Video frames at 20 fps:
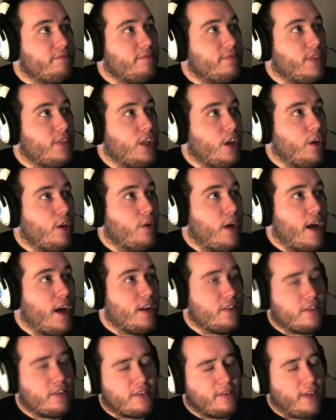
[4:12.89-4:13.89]
you know,
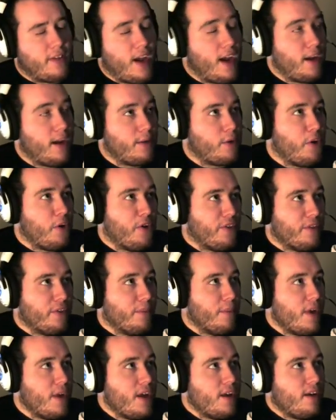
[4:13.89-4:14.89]
as I call
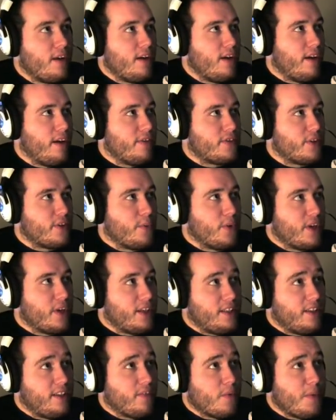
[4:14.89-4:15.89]
them, if someone
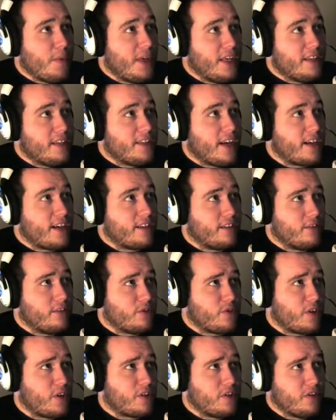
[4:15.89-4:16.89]
had given me exact
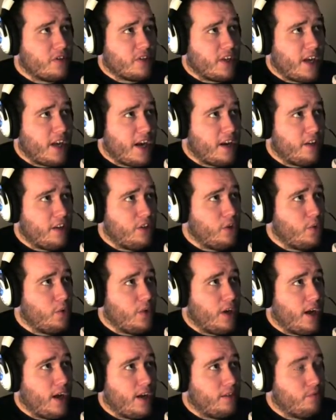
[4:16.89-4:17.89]
instructions on how to do
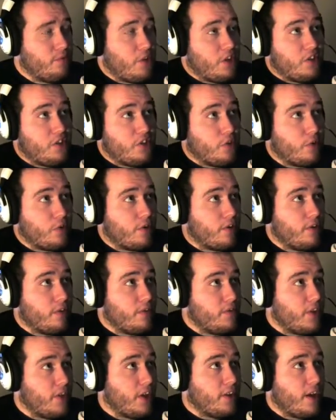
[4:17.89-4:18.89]
it, I still couldn't
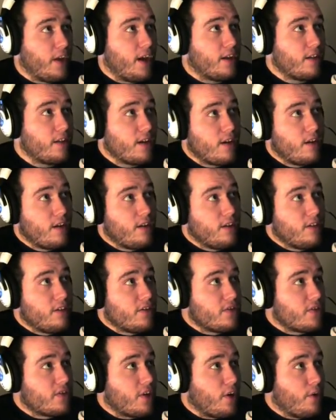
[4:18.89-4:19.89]
have done that.
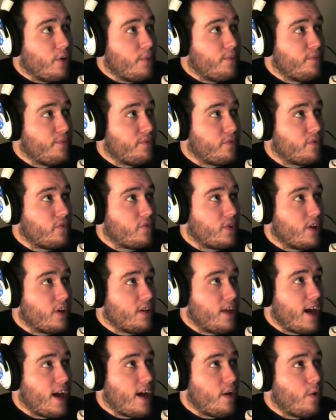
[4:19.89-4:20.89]
So,
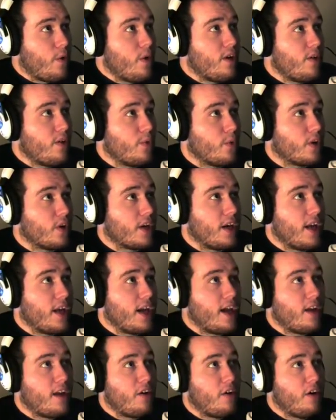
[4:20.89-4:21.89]
now, we're going to
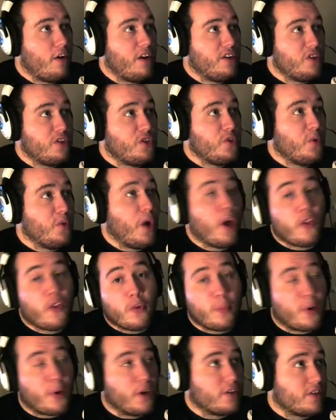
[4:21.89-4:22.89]
head on to other
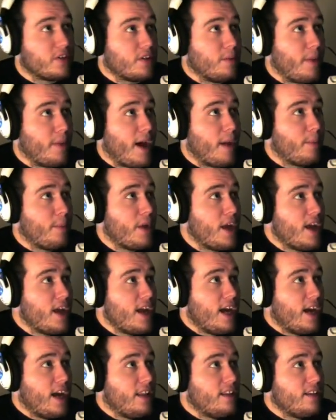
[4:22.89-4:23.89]
parts of the map,
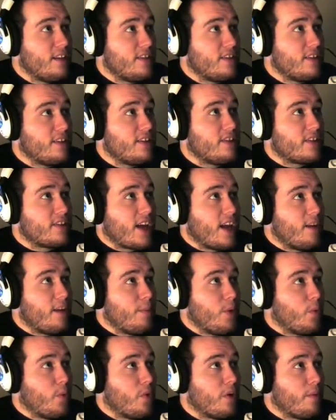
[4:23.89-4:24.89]
and this has got to
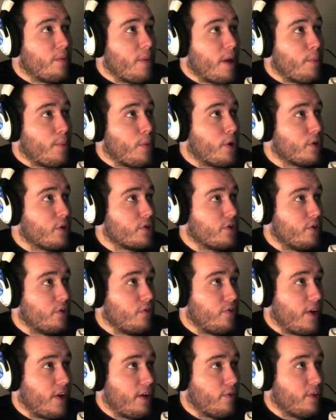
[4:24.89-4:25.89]
be one of my personal
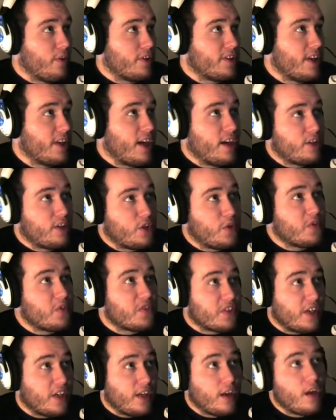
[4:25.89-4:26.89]
favorites. Now, as you can
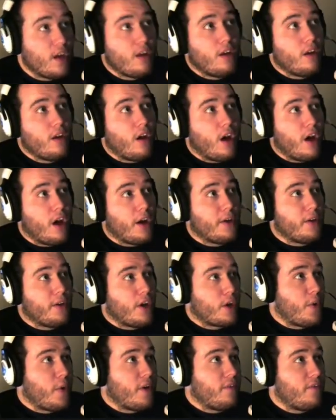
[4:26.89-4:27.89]
see,
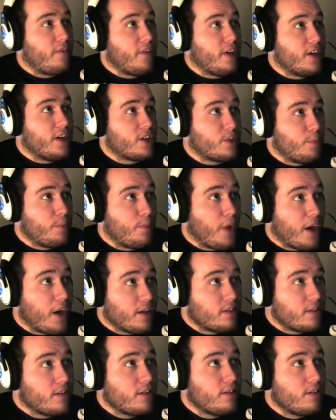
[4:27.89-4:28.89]
not quite finished,
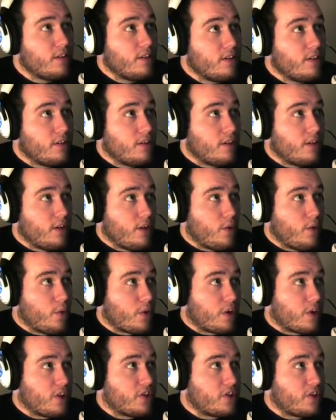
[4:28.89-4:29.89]
but
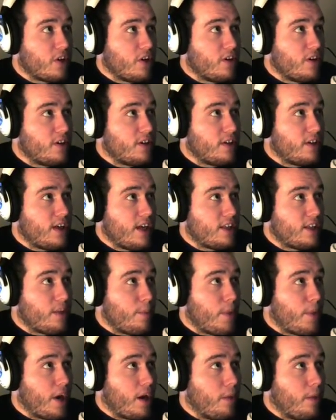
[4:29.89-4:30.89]
we're going to start at the
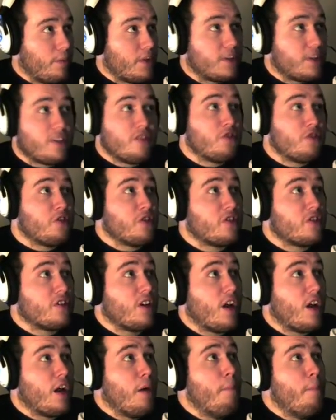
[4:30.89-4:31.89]
bottom. This is just
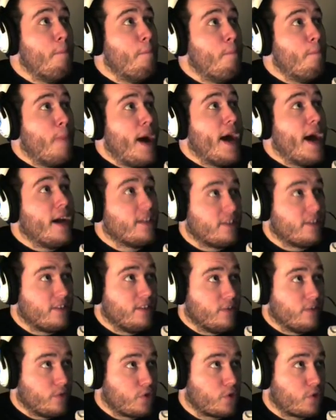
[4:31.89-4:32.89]
a
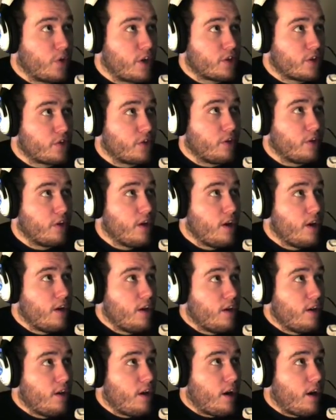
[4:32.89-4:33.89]
massive structure,
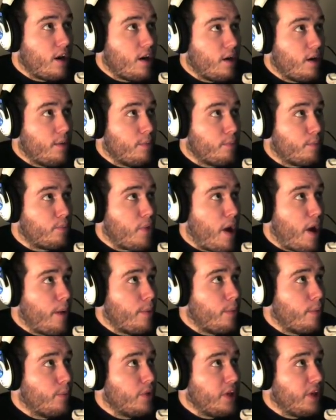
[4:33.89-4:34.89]

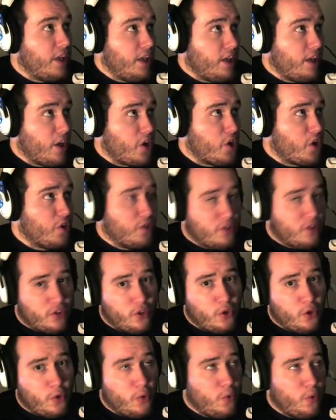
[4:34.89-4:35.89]
probably a good
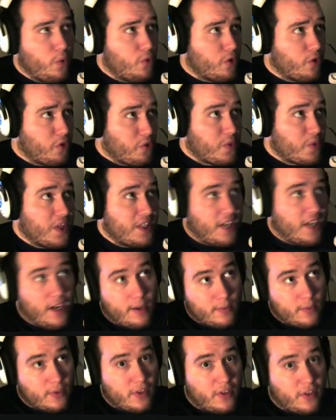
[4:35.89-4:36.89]
2 to 3
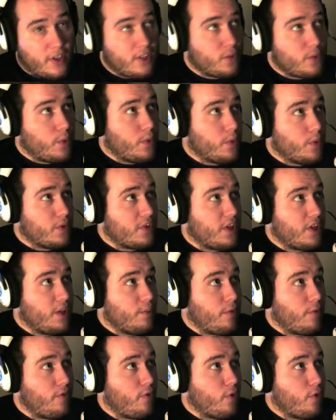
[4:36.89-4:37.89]
times the things we were seeing
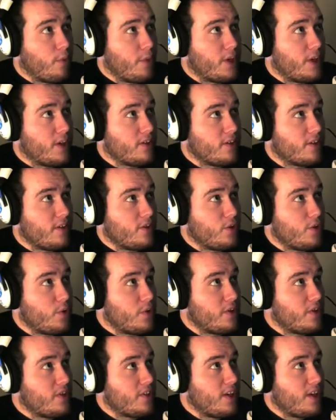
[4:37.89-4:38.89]
before, because as you
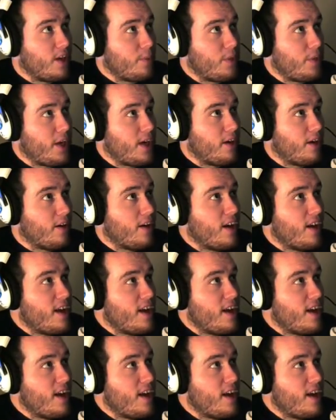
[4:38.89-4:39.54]
can see up here,